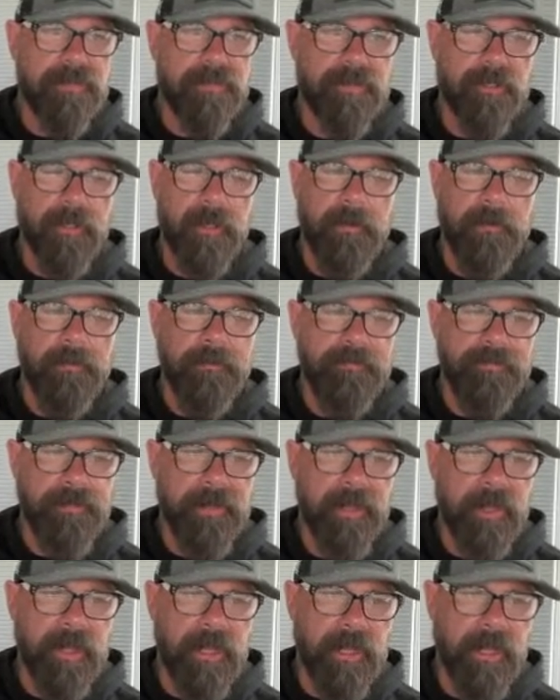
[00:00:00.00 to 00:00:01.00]
So,
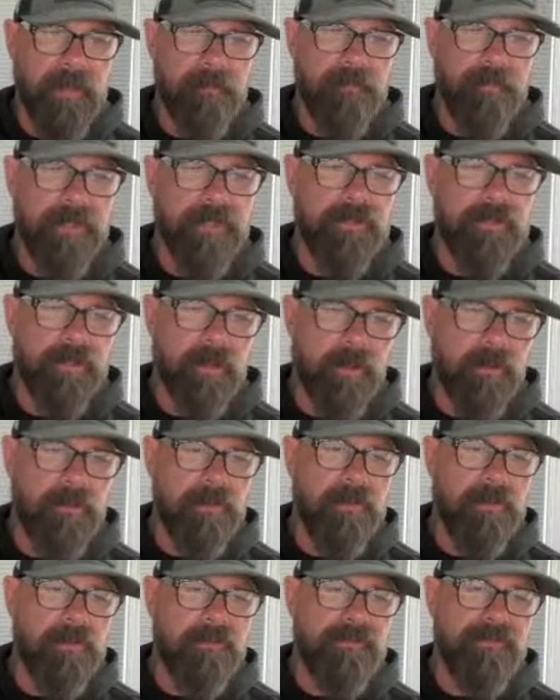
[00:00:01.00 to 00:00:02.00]
but don't
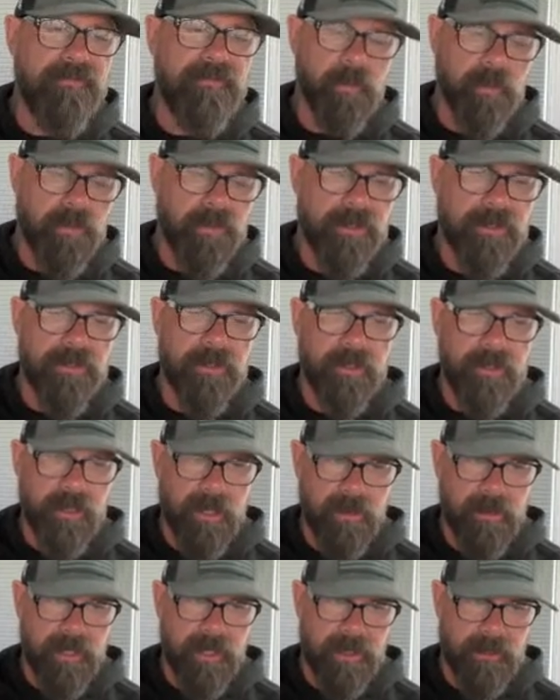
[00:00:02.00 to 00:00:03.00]
force the
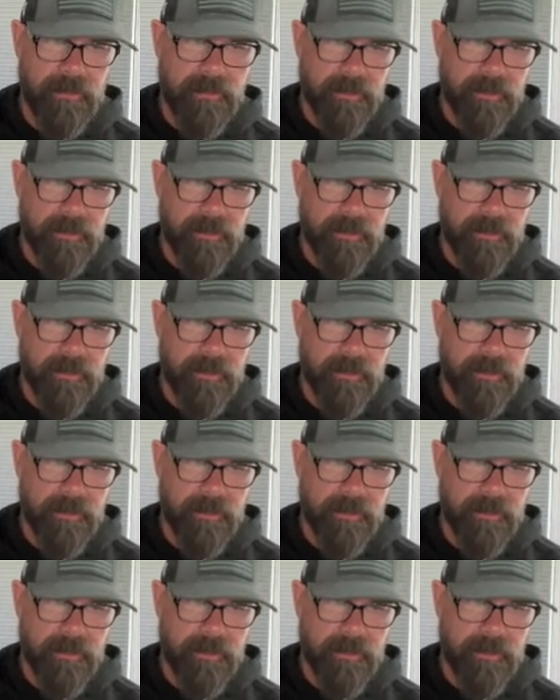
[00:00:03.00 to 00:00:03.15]
loading.